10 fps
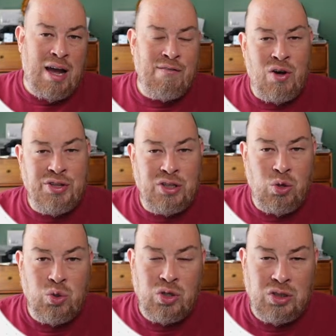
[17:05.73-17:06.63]

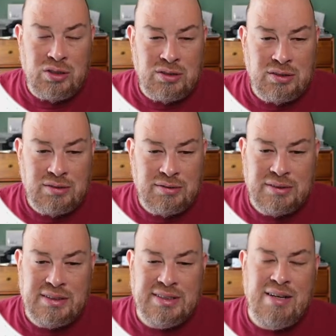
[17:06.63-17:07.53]

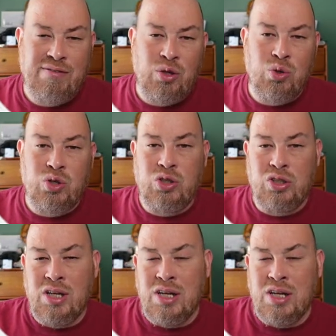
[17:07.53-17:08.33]
these kind of local